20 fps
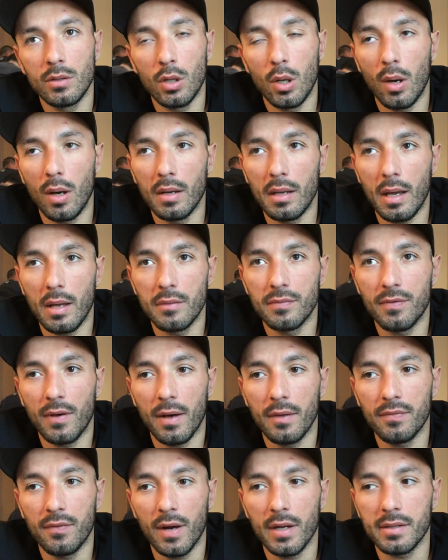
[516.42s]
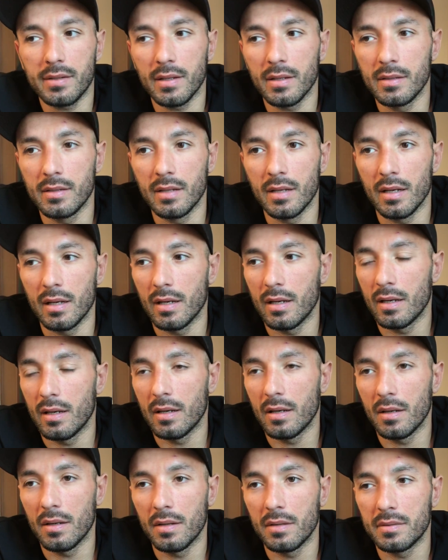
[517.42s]
You know, I fight in
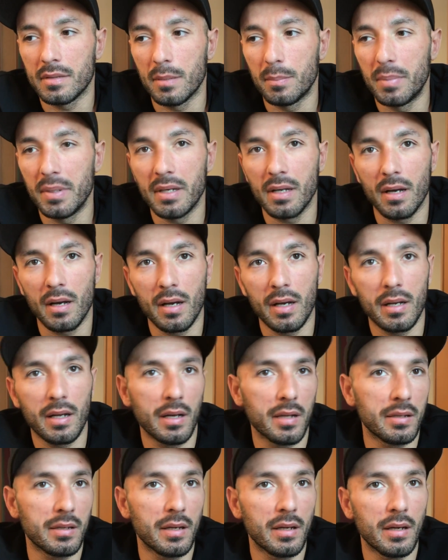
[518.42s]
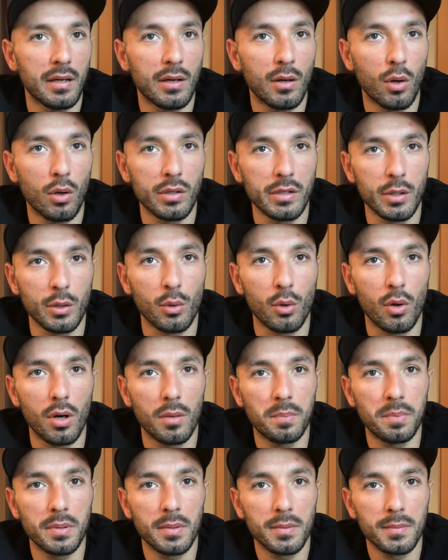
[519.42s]
the big arena in all Europe.